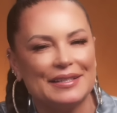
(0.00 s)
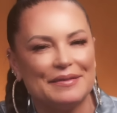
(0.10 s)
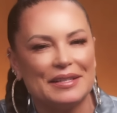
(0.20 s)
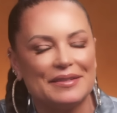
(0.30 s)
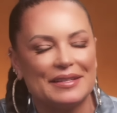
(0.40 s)
is
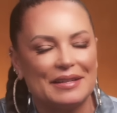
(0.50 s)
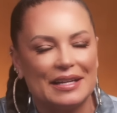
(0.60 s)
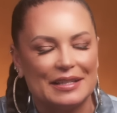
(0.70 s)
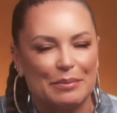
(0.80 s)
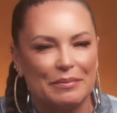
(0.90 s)
this, this
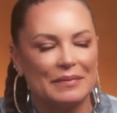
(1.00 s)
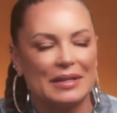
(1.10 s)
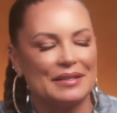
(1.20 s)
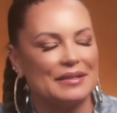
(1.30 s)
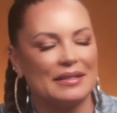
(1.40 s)
is, a, a
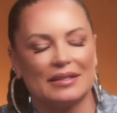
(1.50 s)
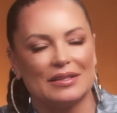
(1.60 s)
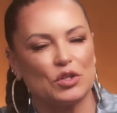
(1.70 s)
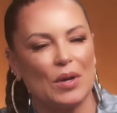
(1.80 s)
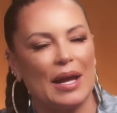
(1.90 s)
trap.
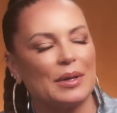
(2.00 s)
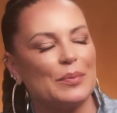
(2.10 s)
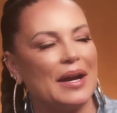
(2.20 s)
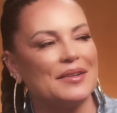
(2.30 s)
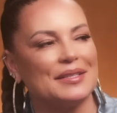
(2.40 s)
a trap.
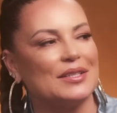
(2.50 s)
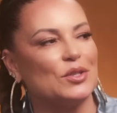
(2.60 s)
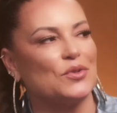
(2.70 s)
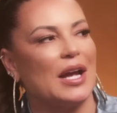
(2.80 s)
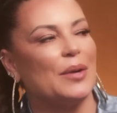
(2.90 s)
Comparison is
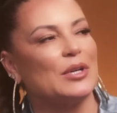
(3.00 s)
a trap.